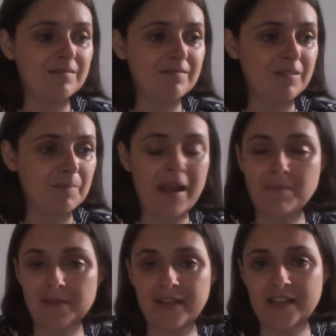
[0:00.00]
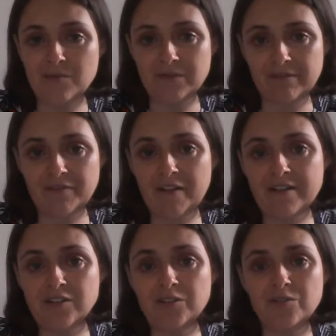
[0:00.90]
the paper that he was
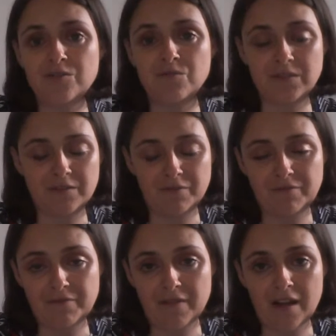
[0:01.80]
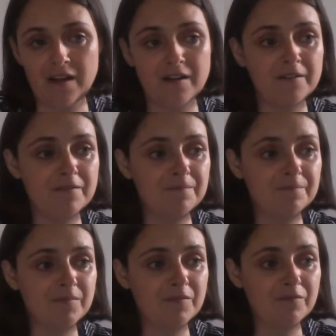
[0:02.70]
referring to was a
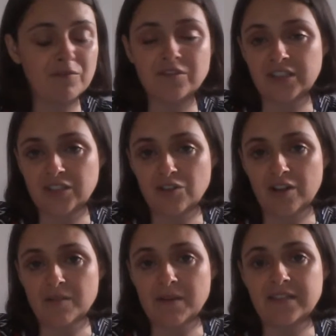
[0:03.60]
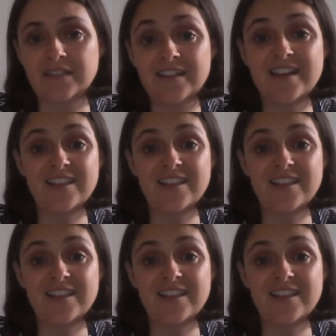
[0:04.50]
fraudulent document.